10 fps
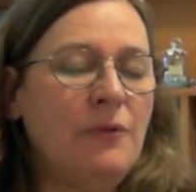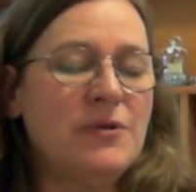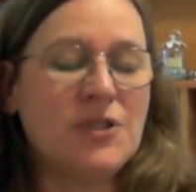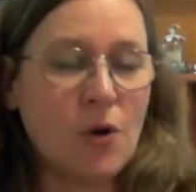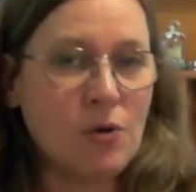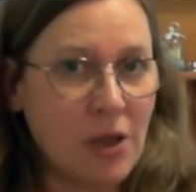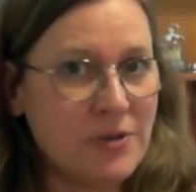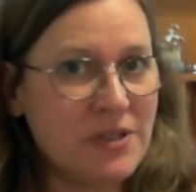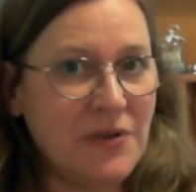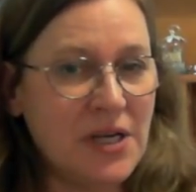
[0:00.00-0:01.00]
was so
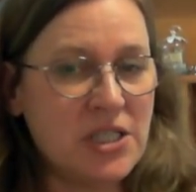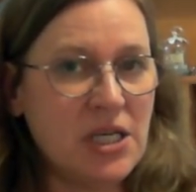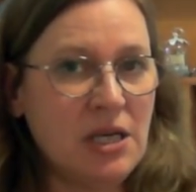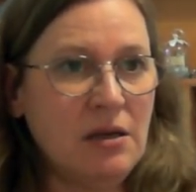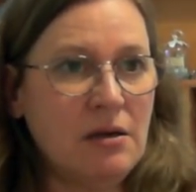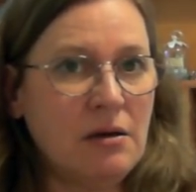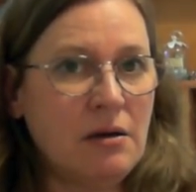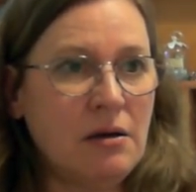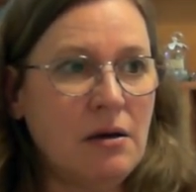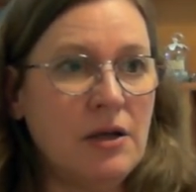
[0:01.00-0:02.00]
close to finishing
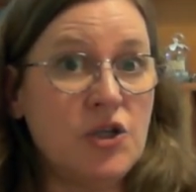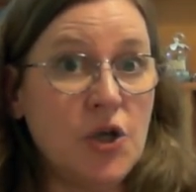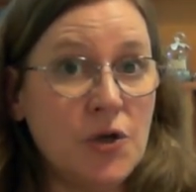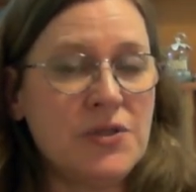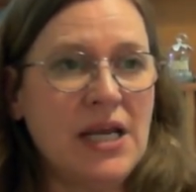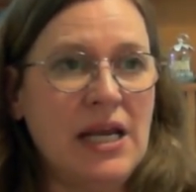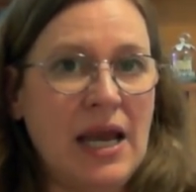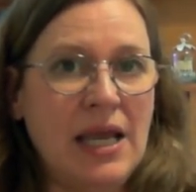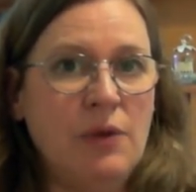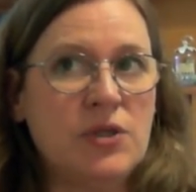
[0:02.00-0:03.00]
on Tuesday
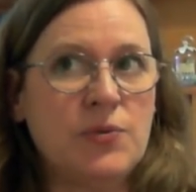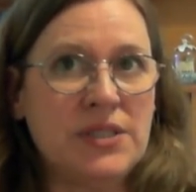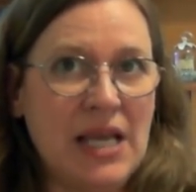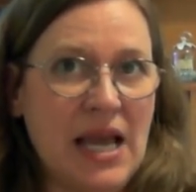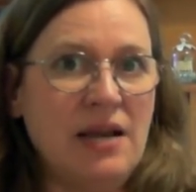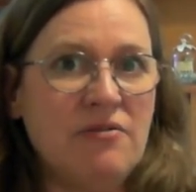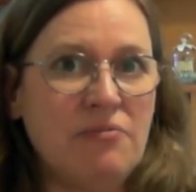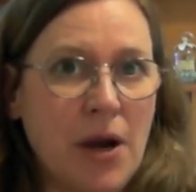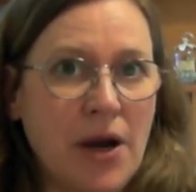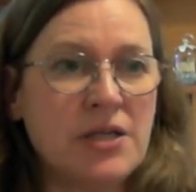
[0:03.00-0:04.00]
night, which was the end
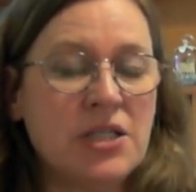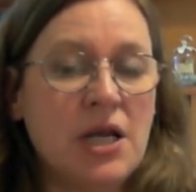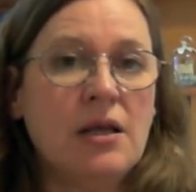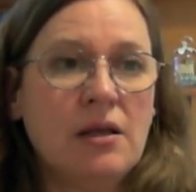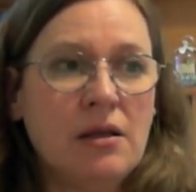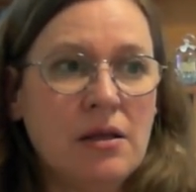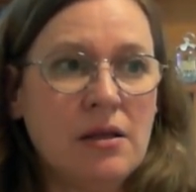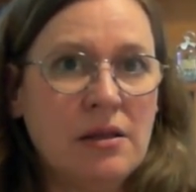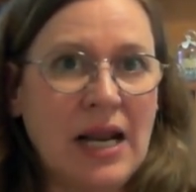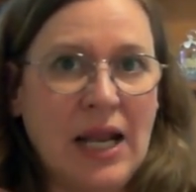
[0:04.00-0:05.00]
of March,
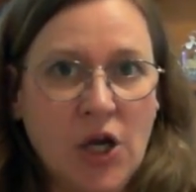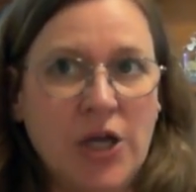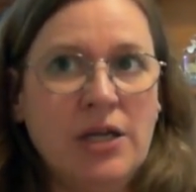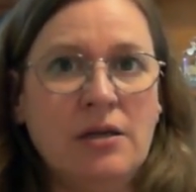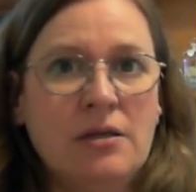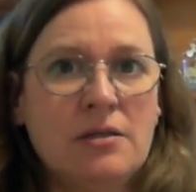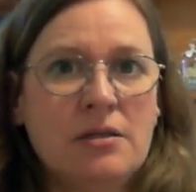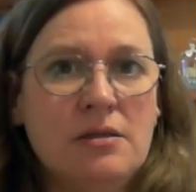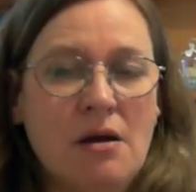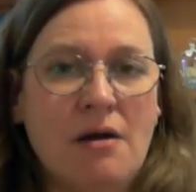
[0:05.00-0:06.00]
that I couldn't
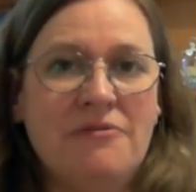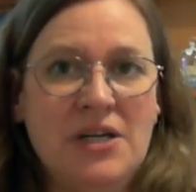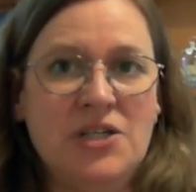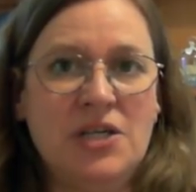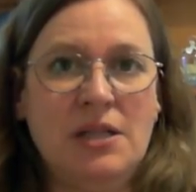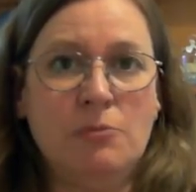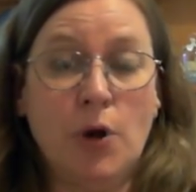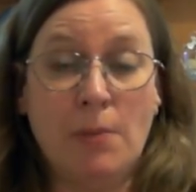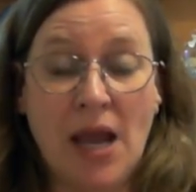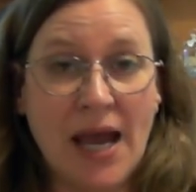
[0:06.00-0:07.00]
not finish it in the
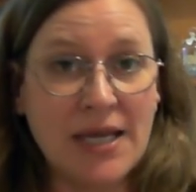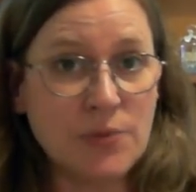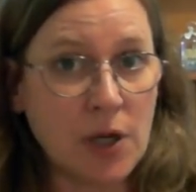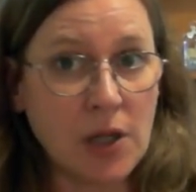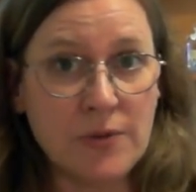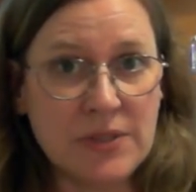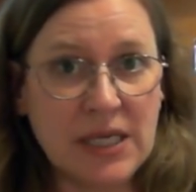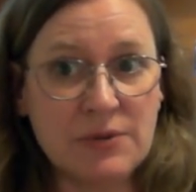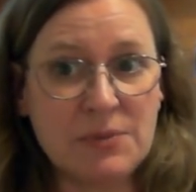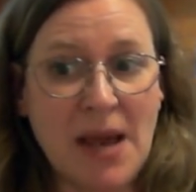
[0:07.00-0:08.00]
morning. My eyes were
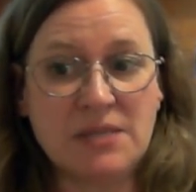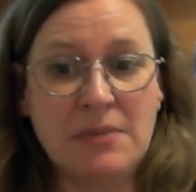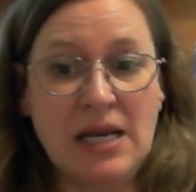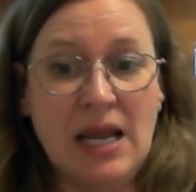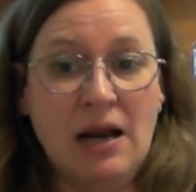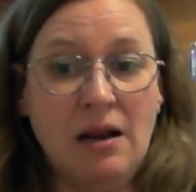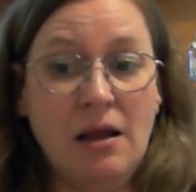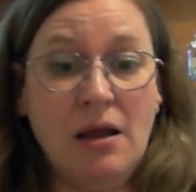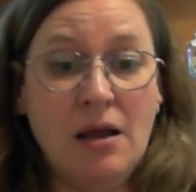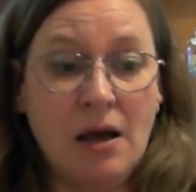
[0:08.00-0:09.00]
closing. It was past midnight
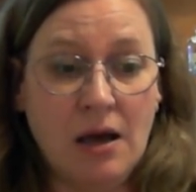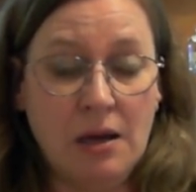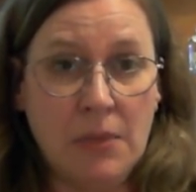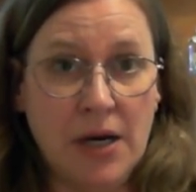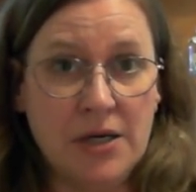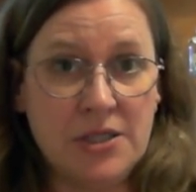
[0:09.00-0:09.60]
on